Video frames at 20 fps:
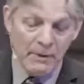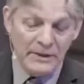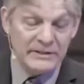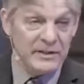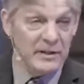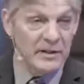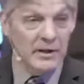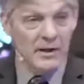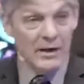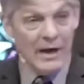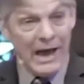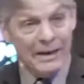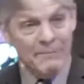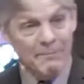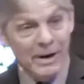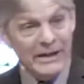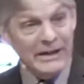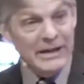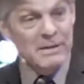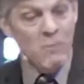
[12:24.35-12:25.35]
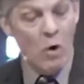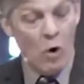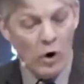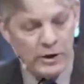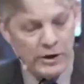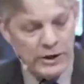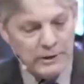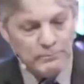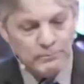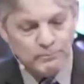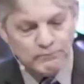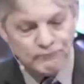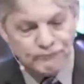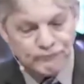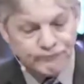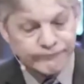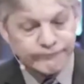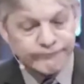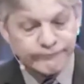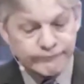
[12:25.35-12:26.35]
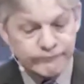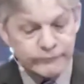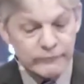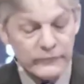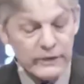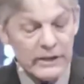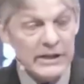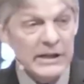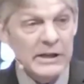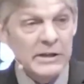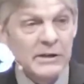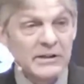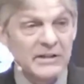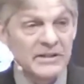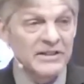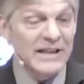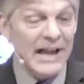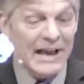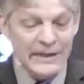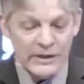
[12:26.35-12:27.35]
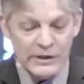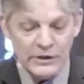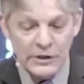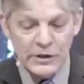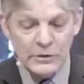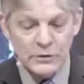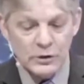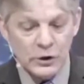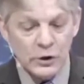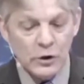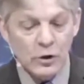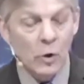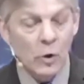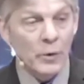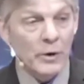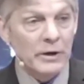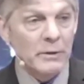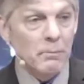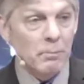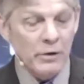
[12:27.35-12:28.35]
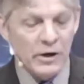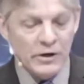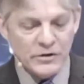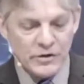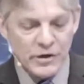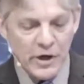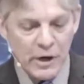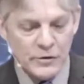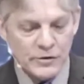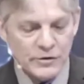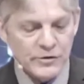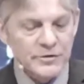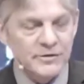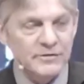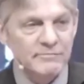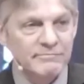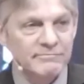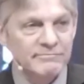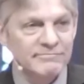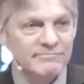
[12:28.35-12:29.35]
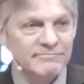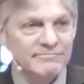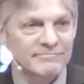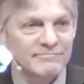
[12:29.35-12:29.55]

But uh, on Monday morning, he decided that he's going to go in and press charges.